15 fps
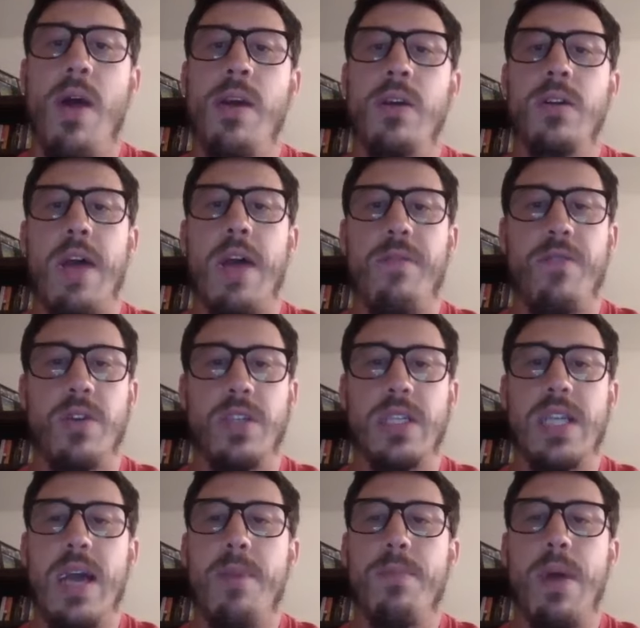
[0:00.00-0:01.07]
So
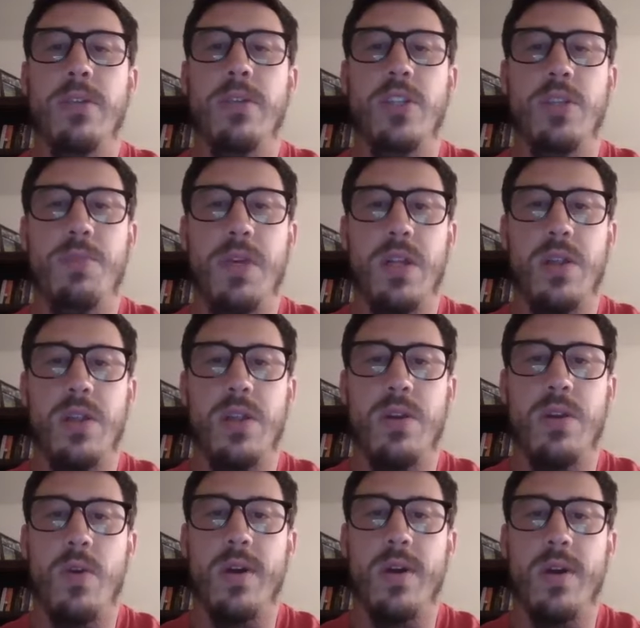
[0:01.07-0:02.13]
that first attempt, probably just be a
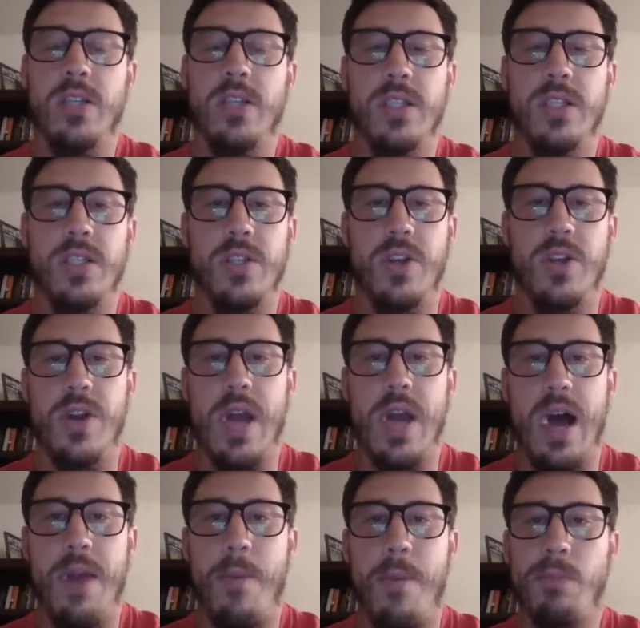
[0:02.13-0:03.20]
little bit more cautious, so
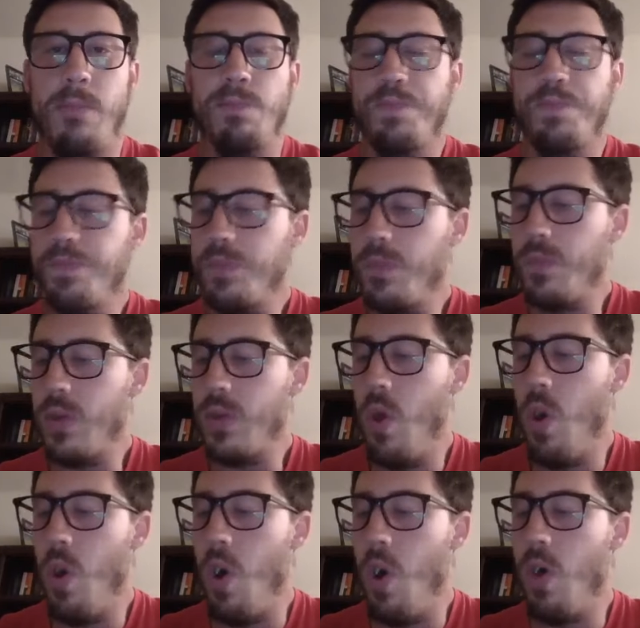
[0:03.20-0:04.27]
you're not
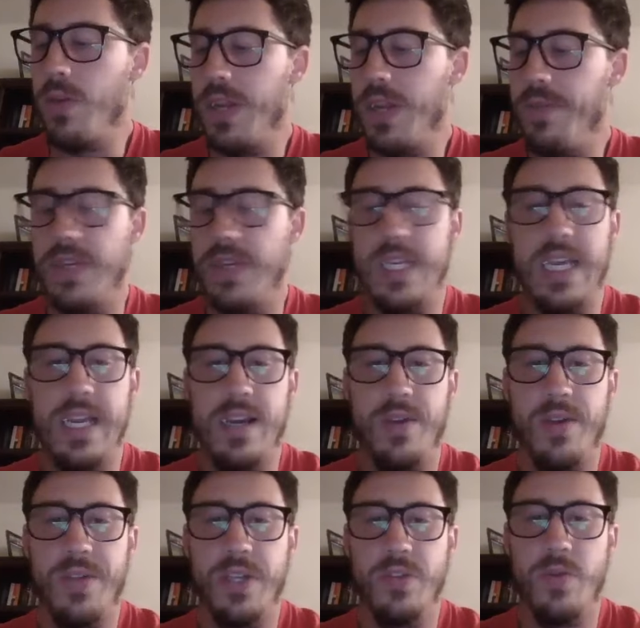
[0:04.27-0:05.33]
overly fatigued
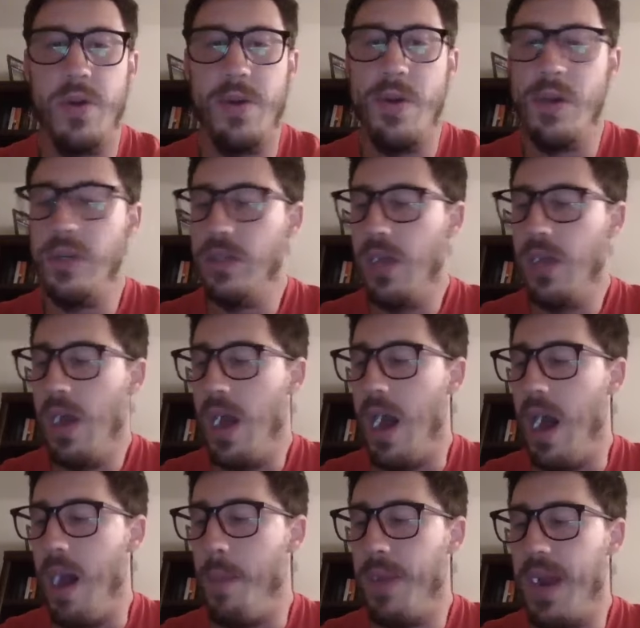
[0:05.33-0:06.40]
on this one.
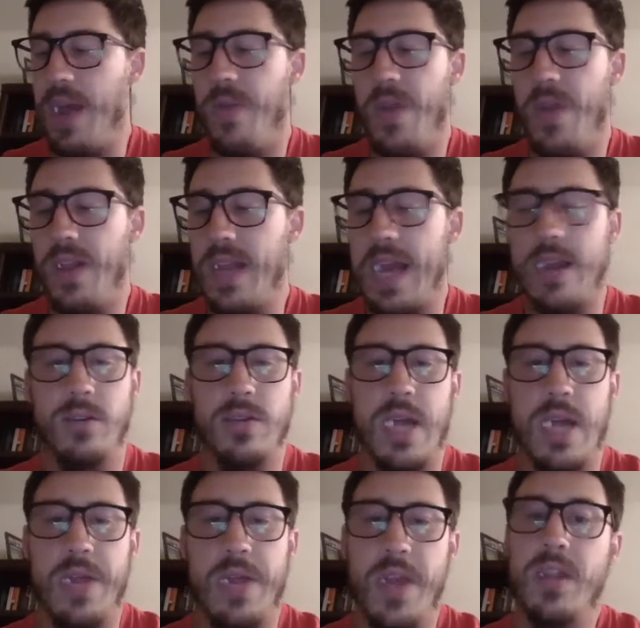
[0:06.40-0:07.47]
But I think
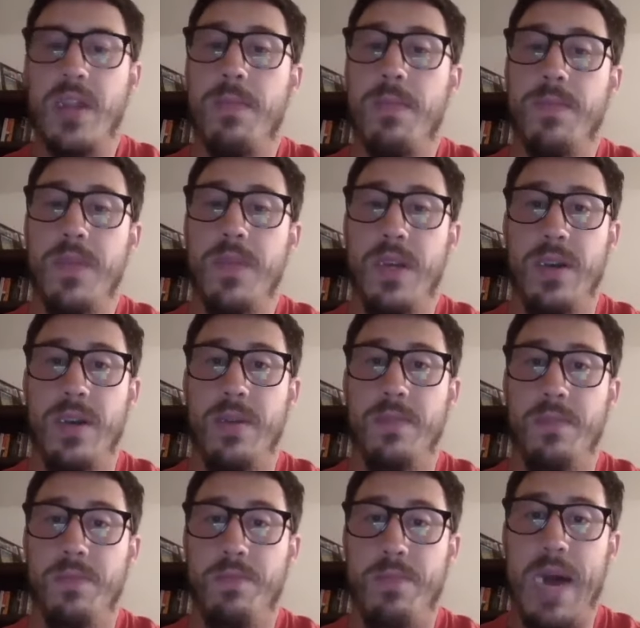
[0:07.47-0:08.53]

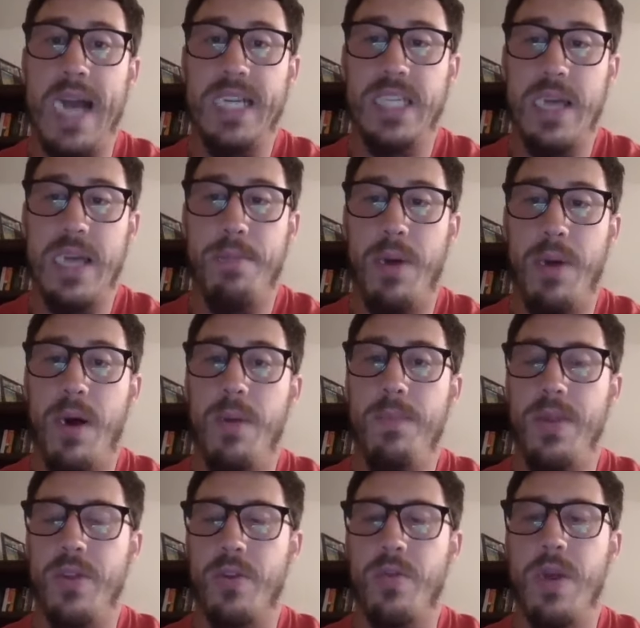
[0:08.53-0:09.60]
the bicep
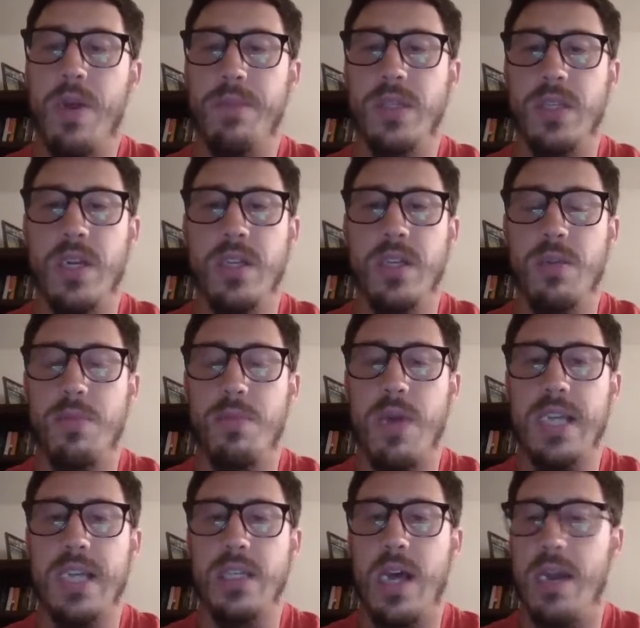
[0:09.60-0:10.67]
pump and the grip is going to
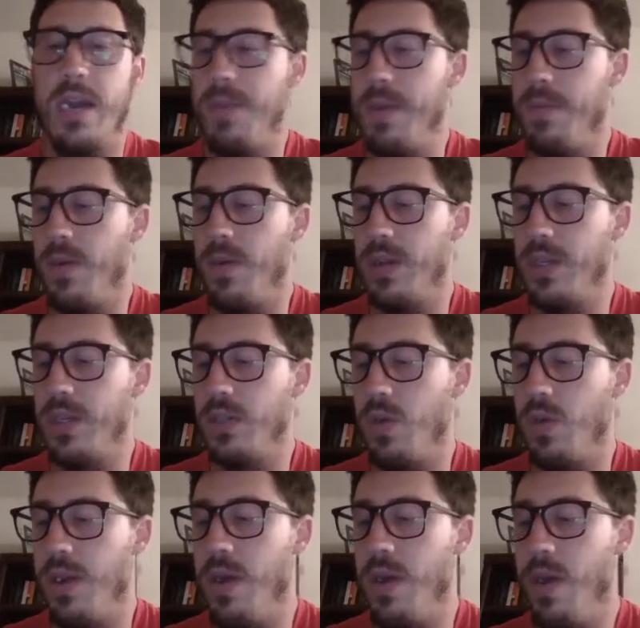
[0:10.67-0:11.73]
surprise a lot of people on this
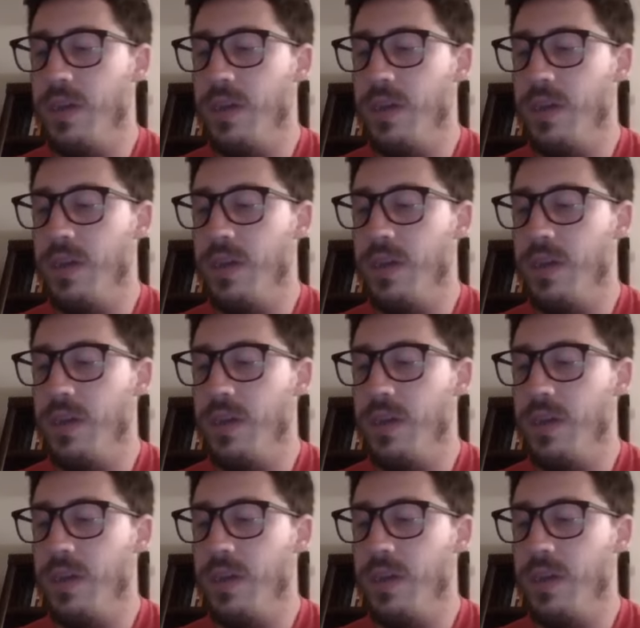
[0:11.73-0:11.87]
one.